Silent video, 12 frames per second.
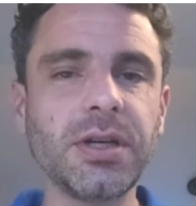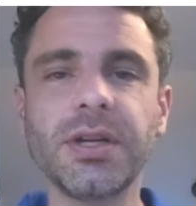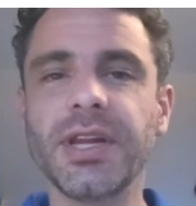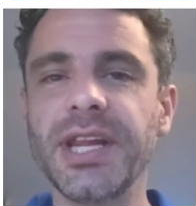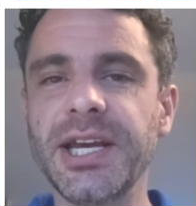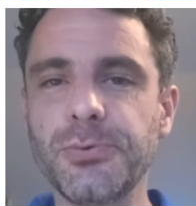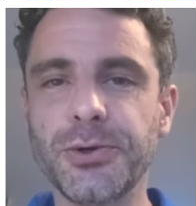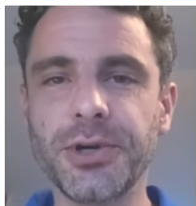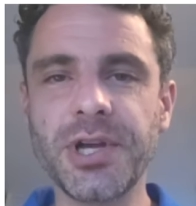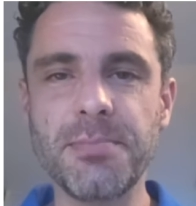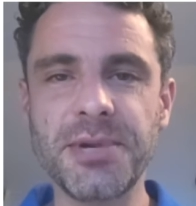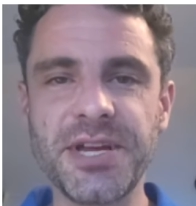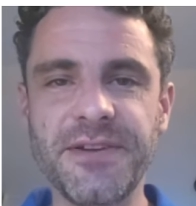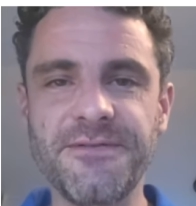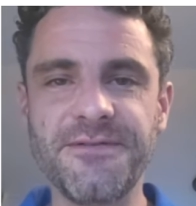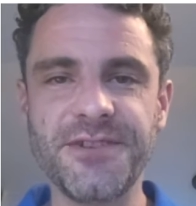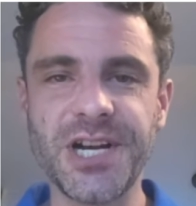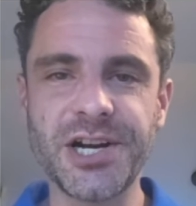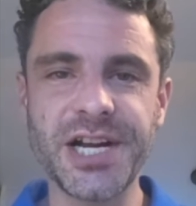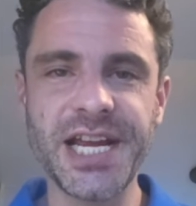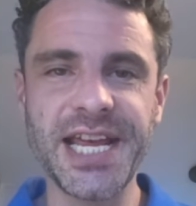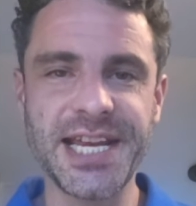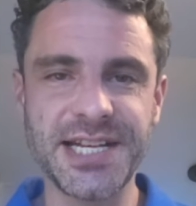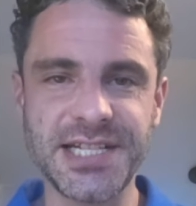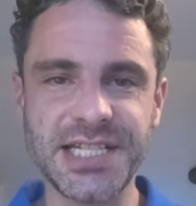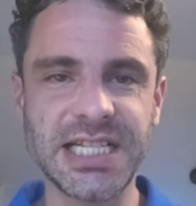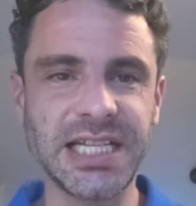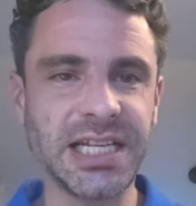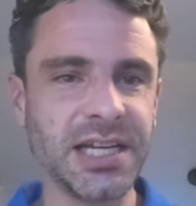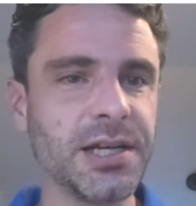they will come in very handy.